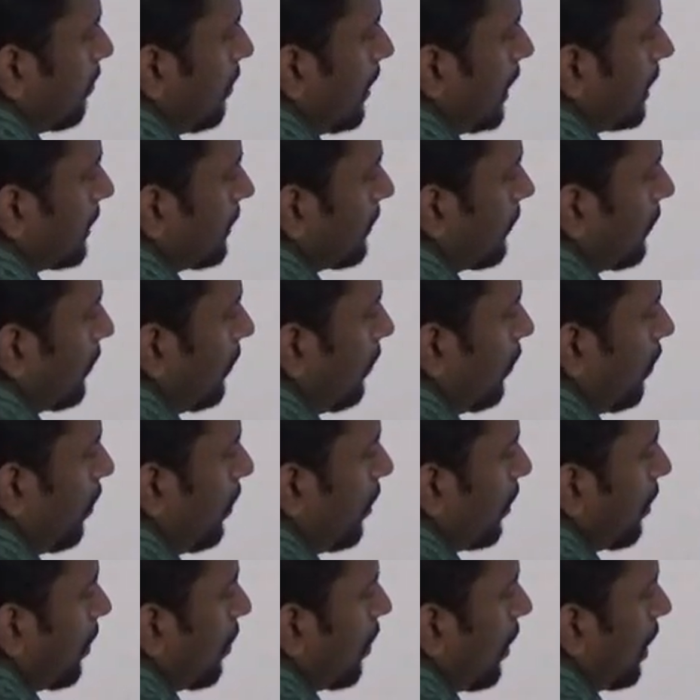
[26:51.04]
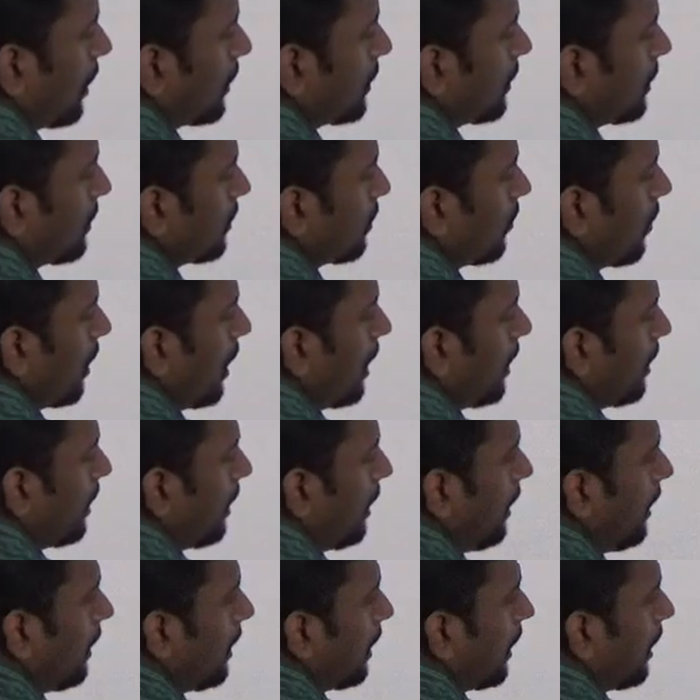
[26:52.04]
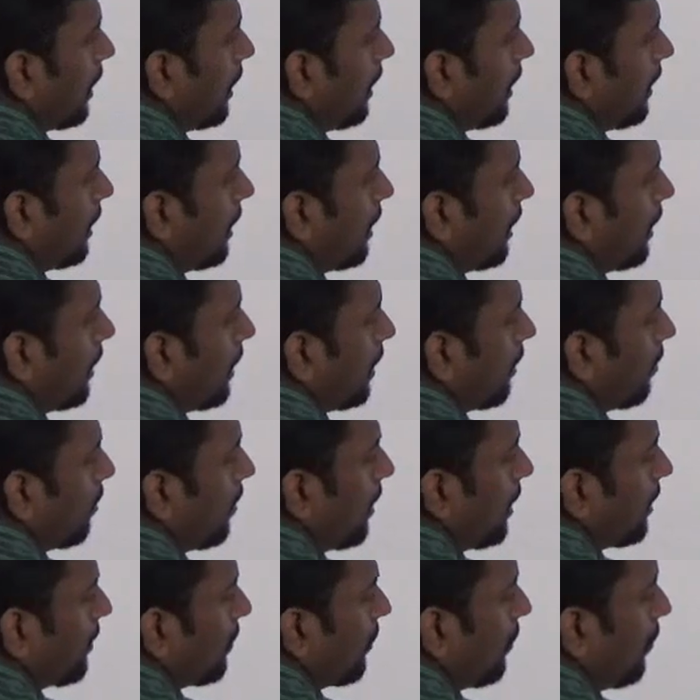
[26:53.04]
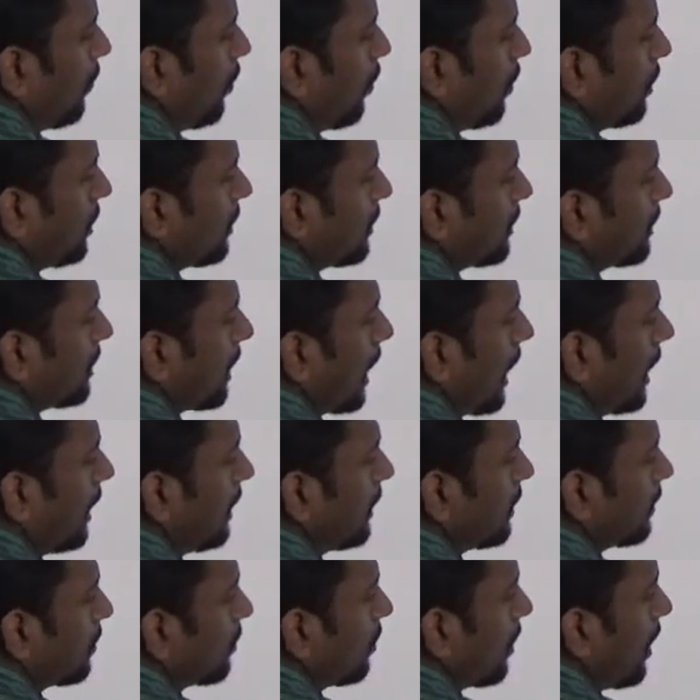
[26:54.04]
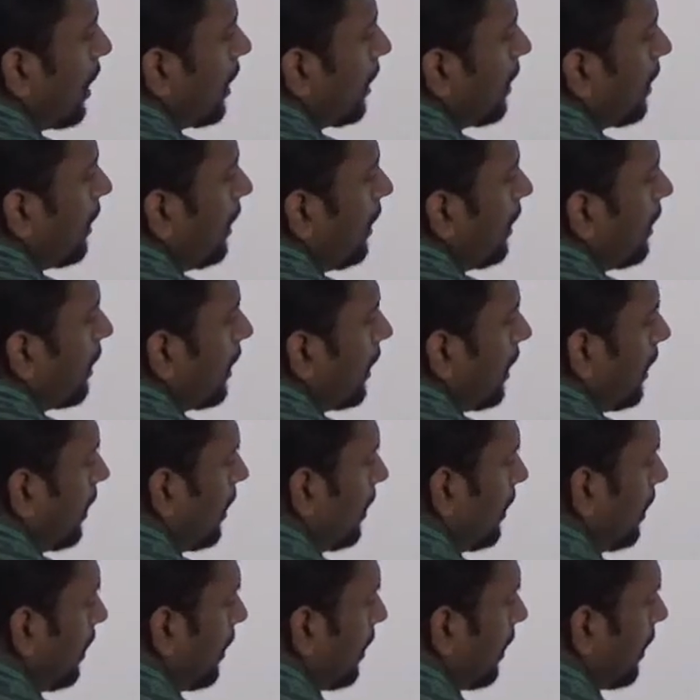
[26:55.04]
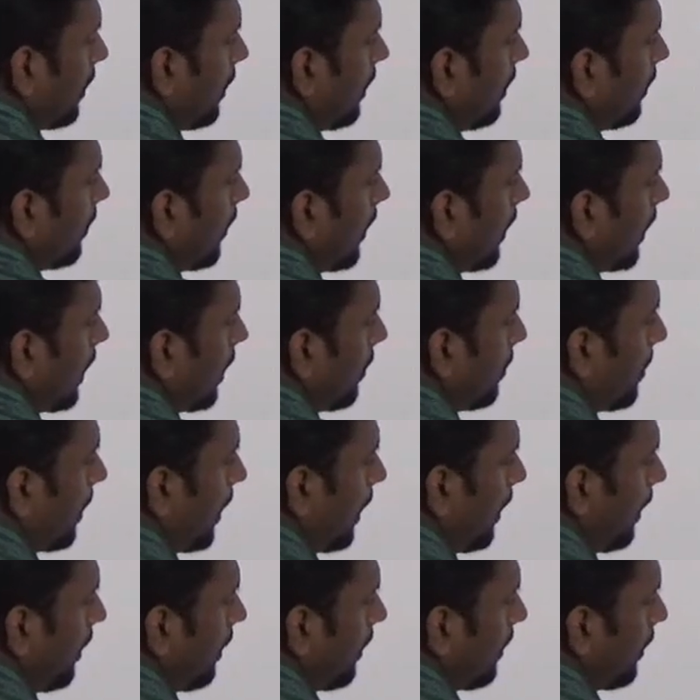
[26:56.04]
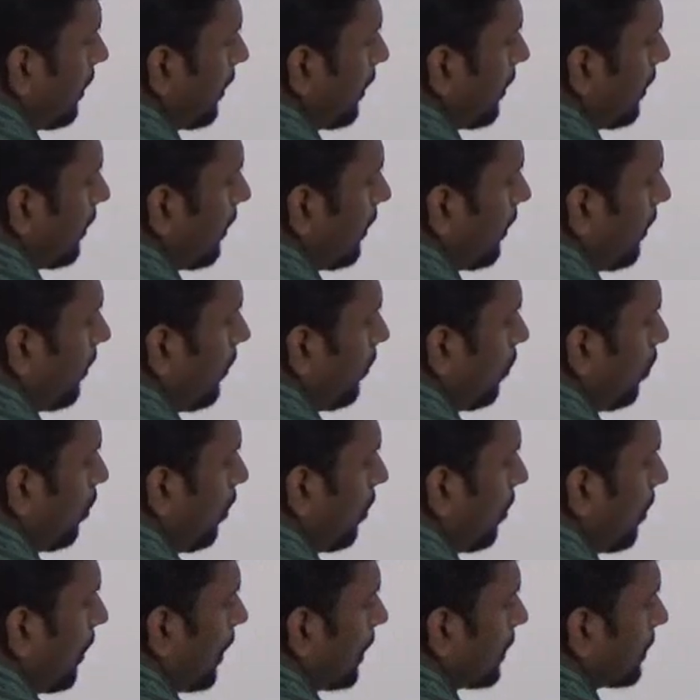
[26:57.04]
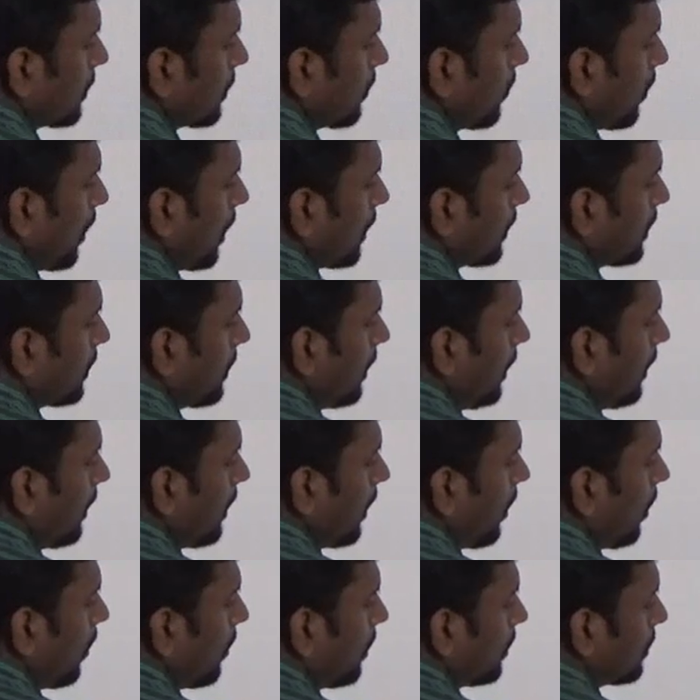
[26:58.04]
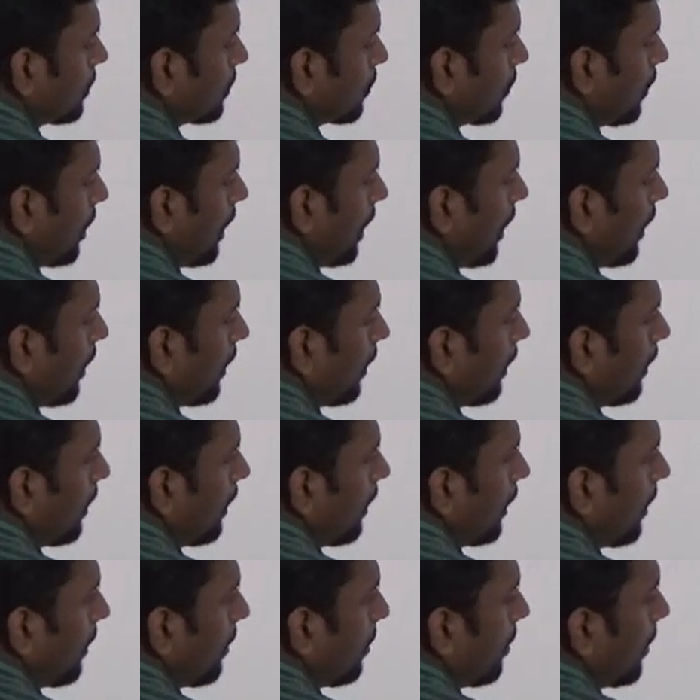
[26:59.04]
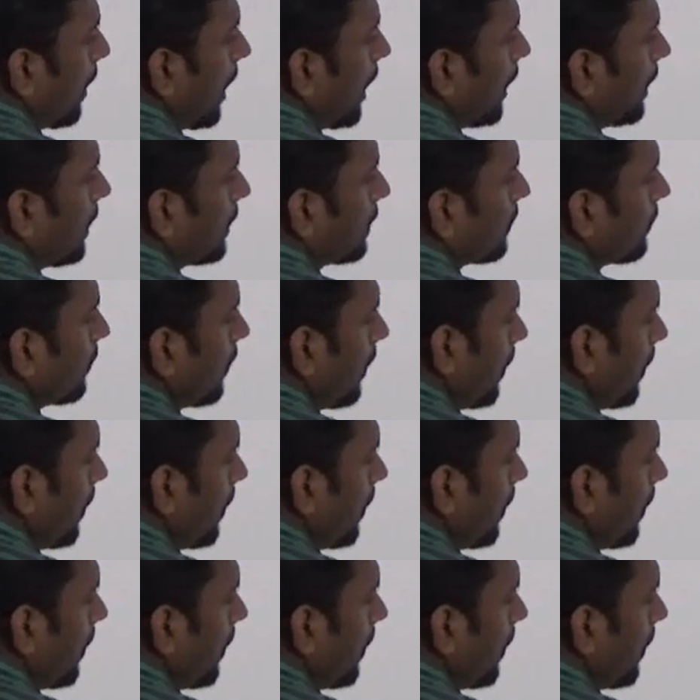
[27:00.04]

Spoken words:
plus 4 cos square theta plus 4 sin square theta divided by 2 plus cos theta whole square minus